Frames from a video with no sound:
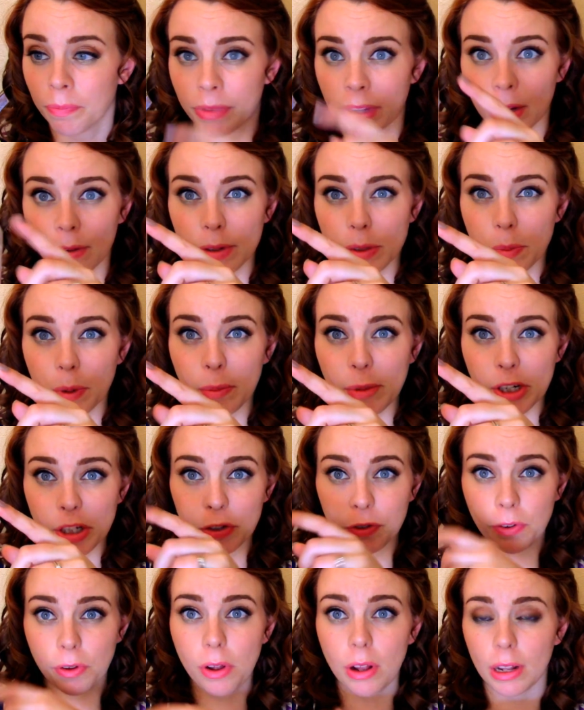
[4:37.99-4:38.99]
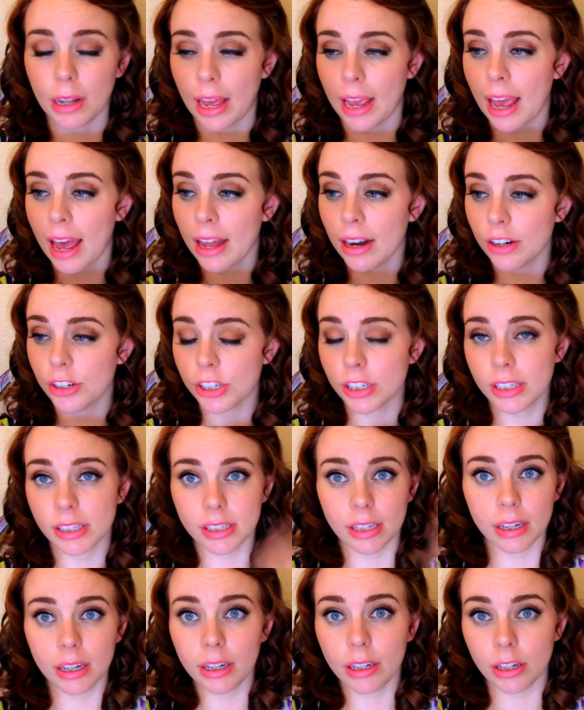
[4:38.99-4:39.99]
It was pretty much full. I had it just
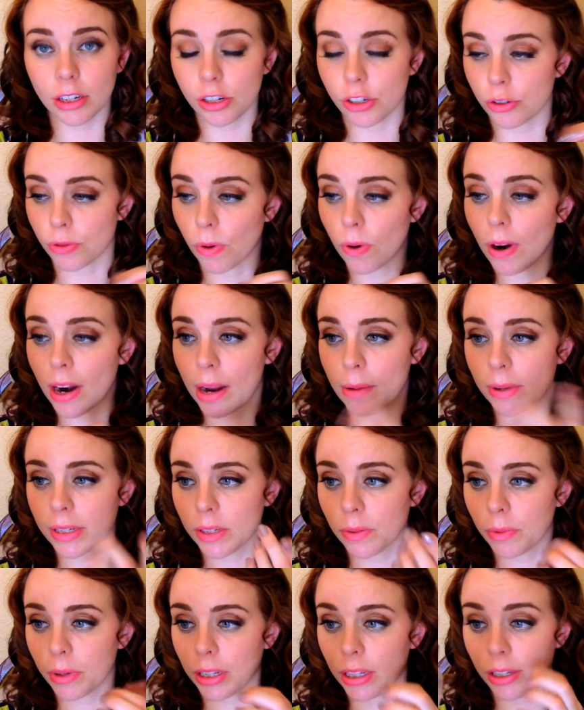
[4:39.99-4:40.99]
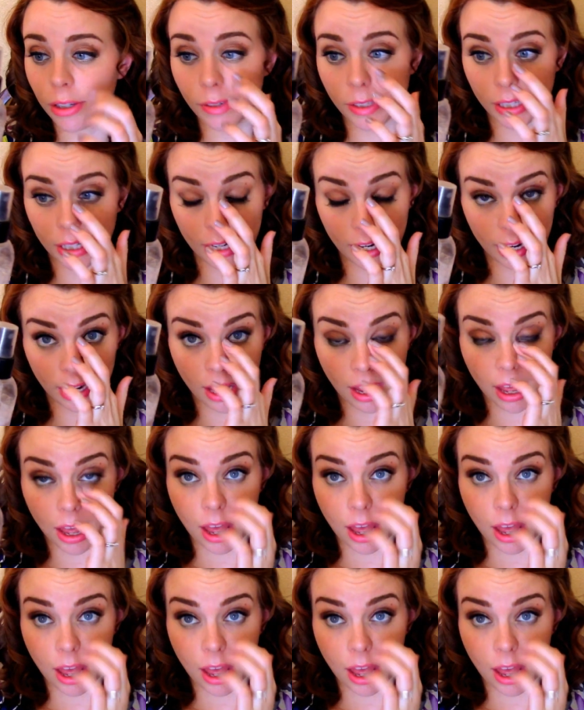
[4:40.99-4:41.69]
sitting in a drawer. I wasn't really using it.